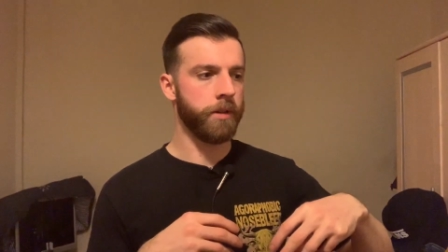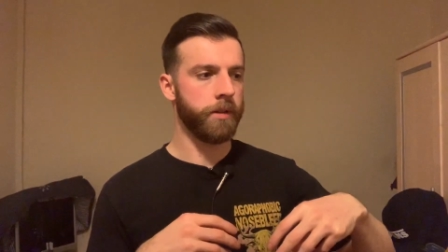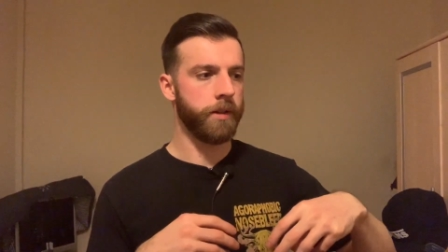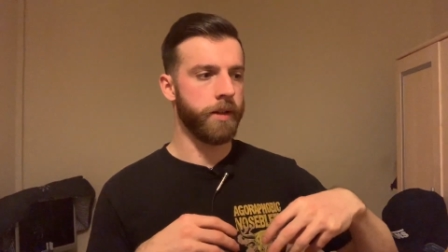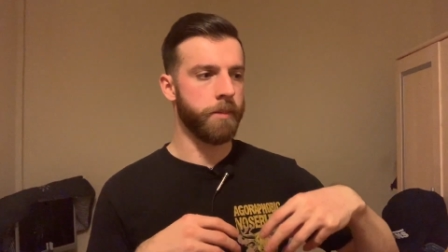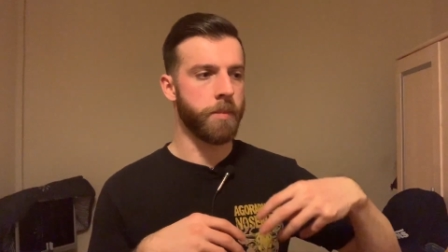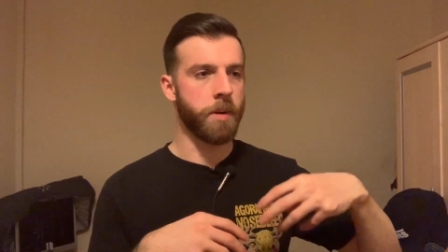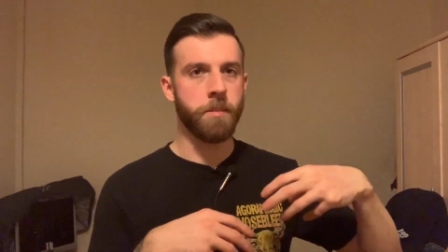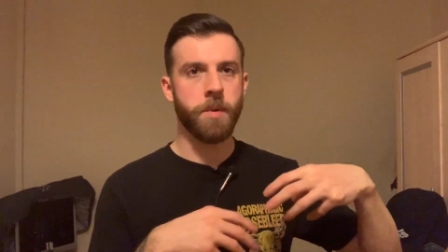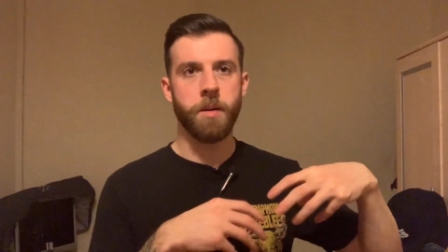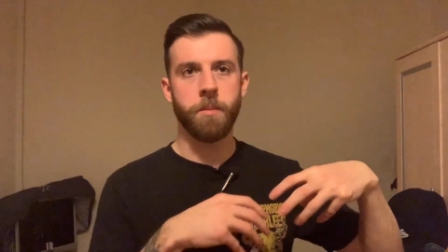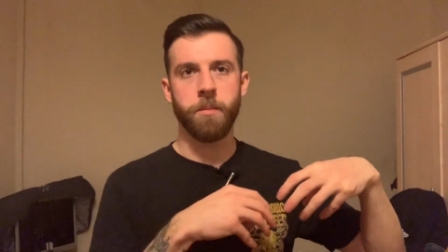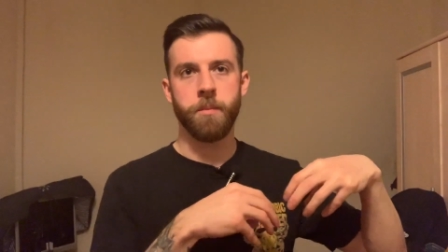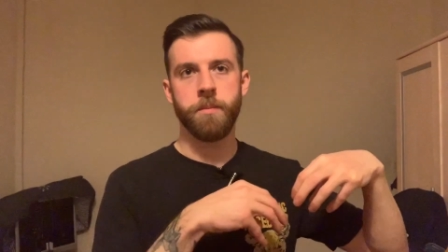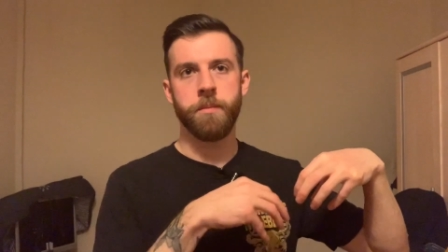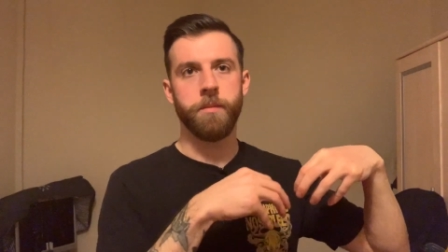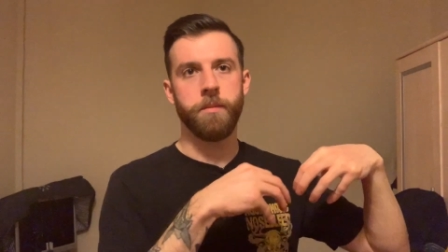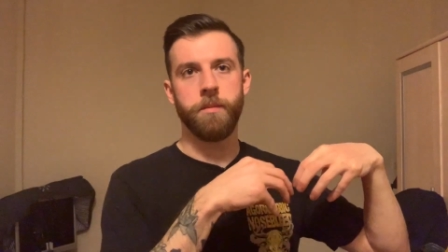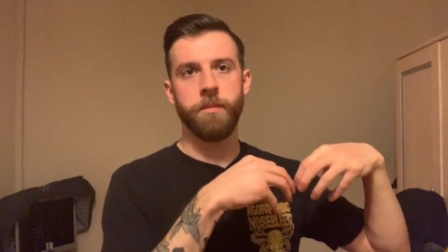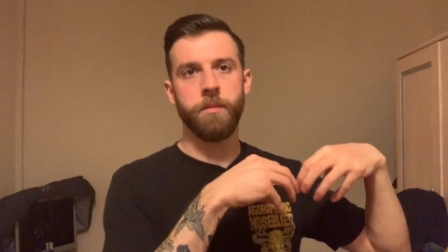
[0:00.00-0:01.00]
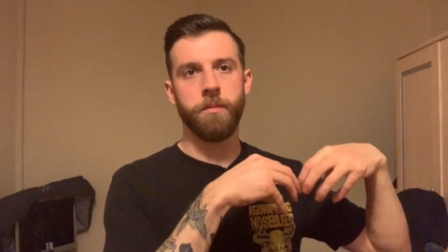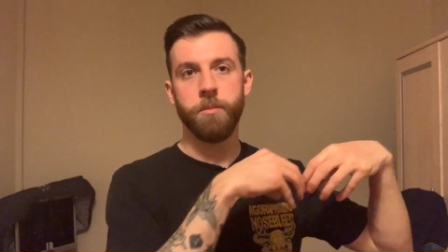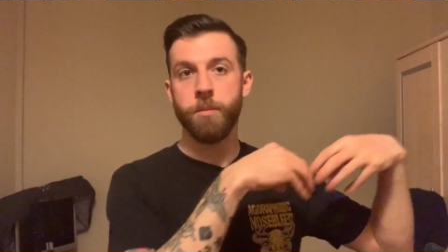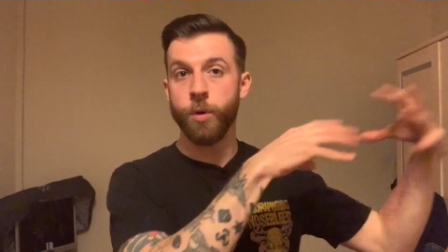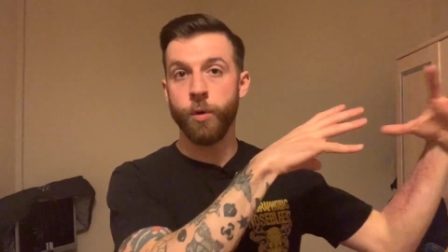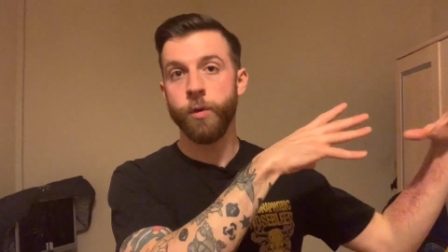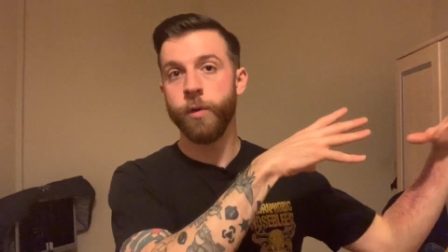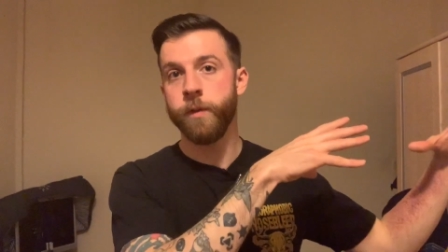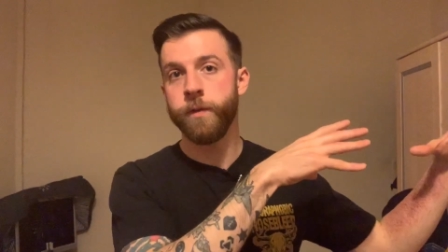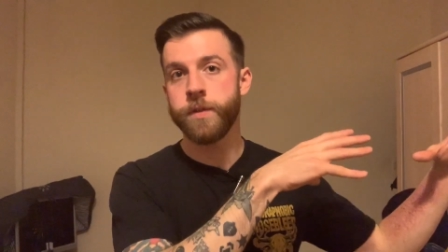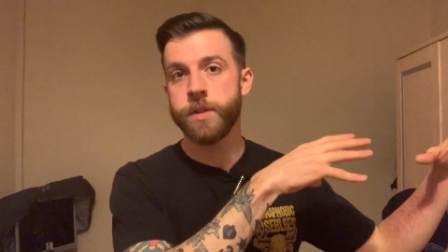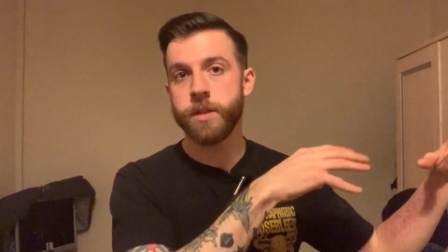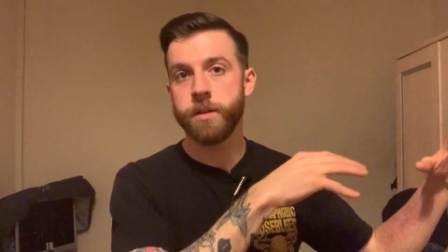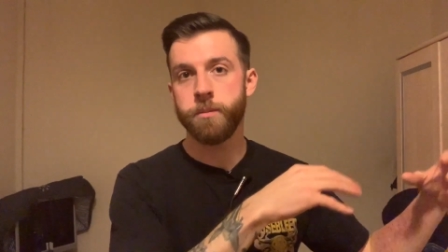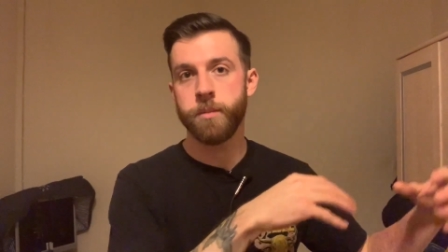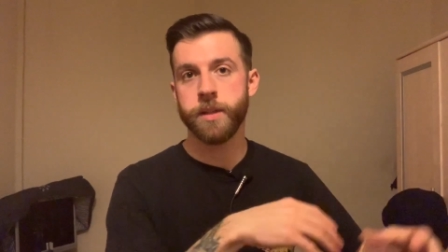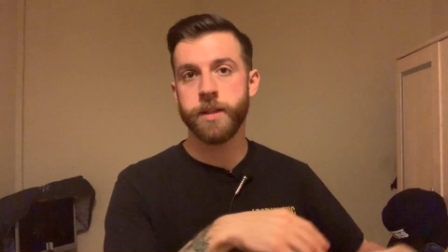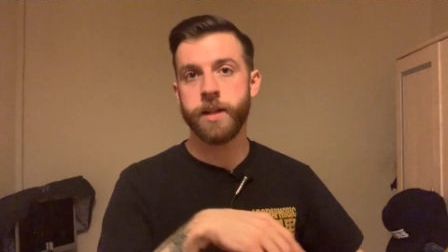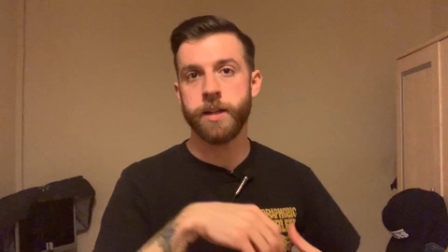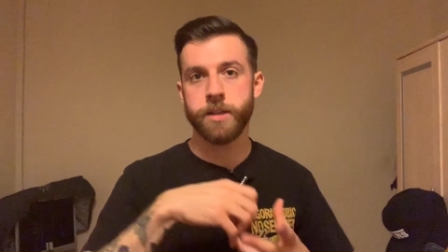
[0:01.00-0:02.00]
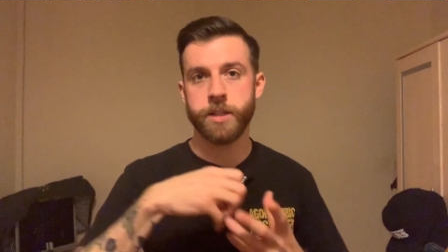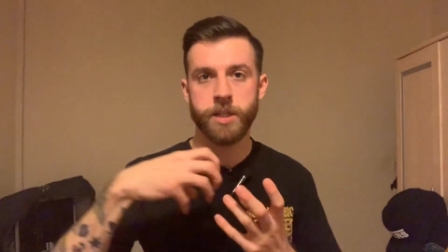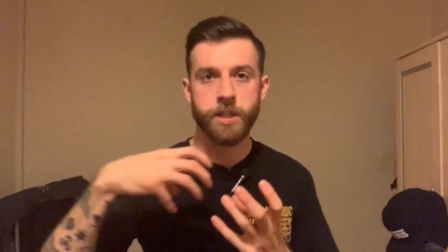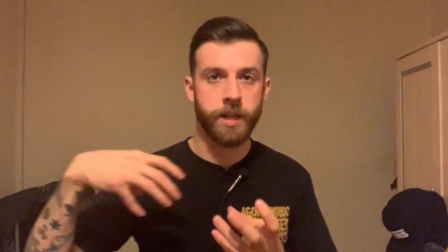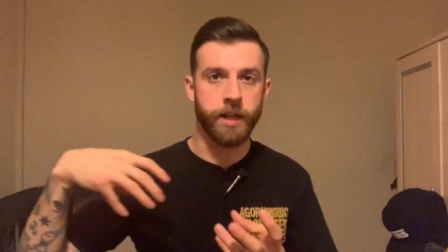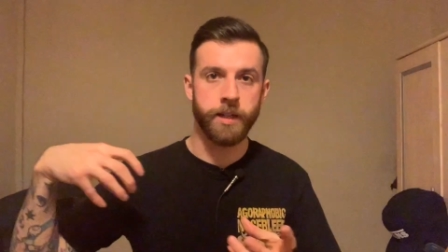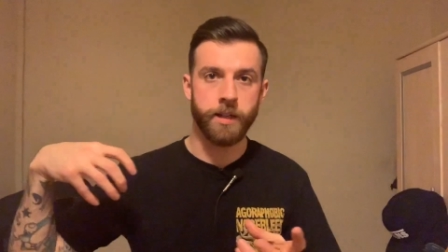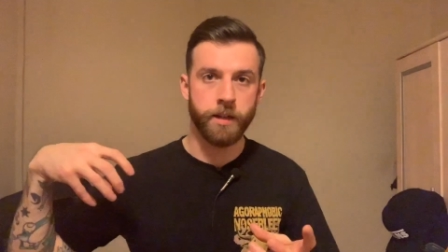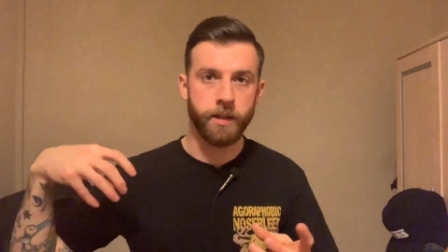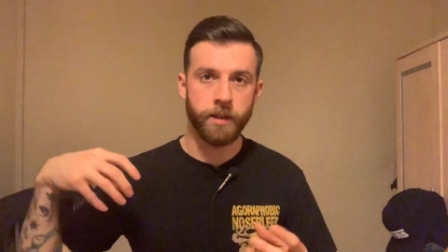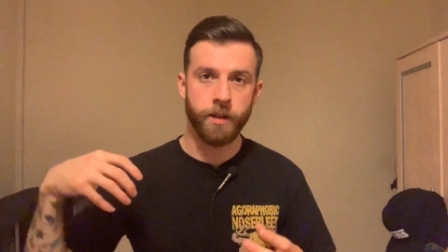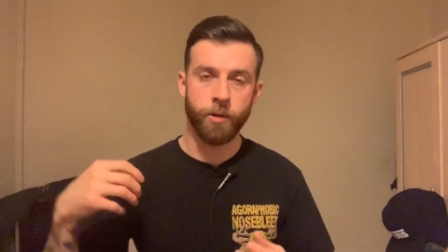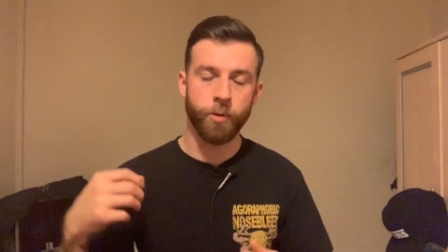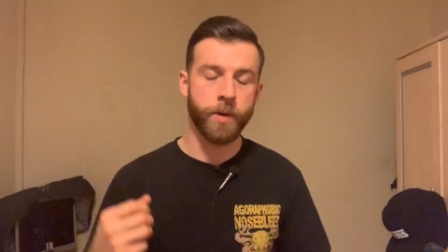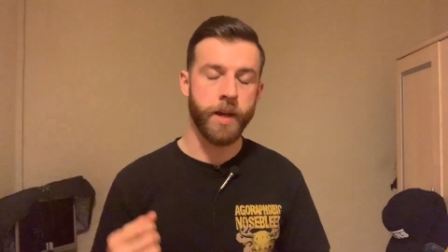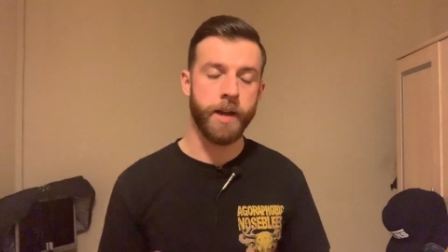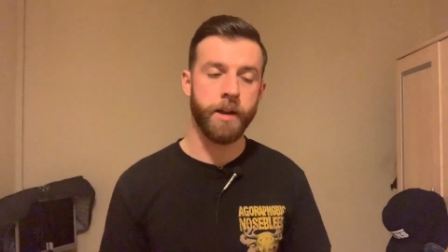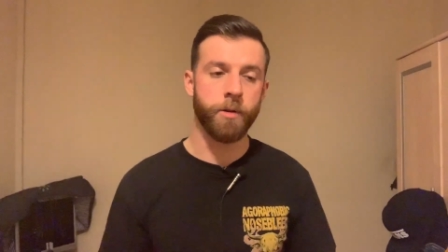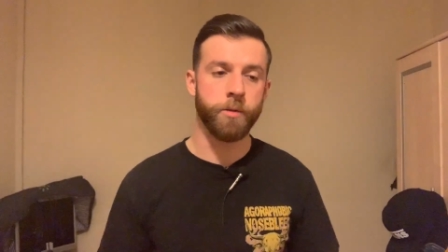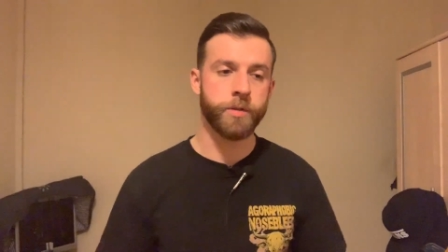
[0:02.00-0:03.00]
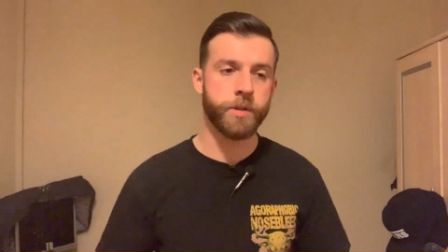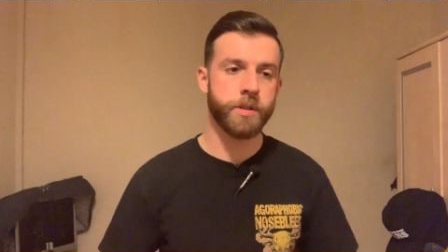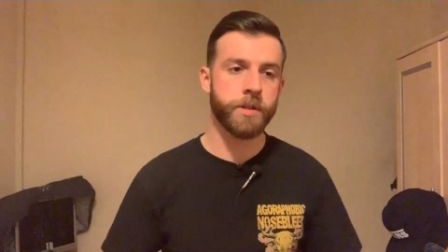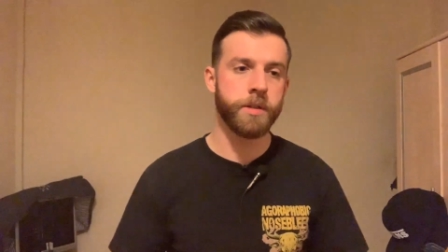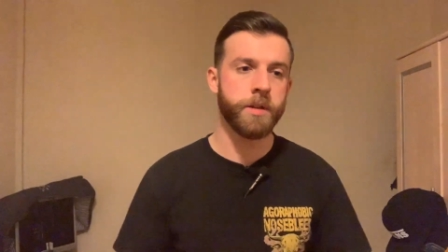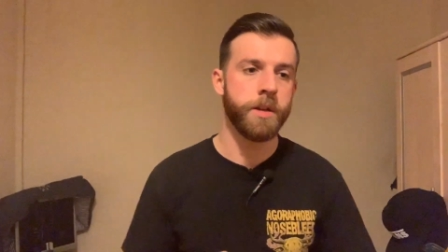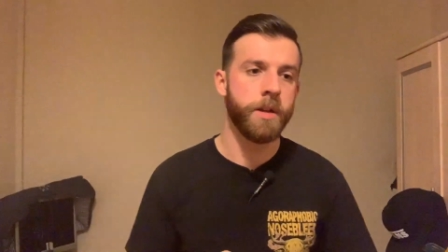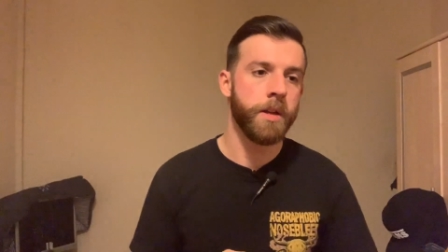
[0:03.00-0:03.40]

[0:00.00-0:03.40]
and my mum moved. My dad stayed in the old house.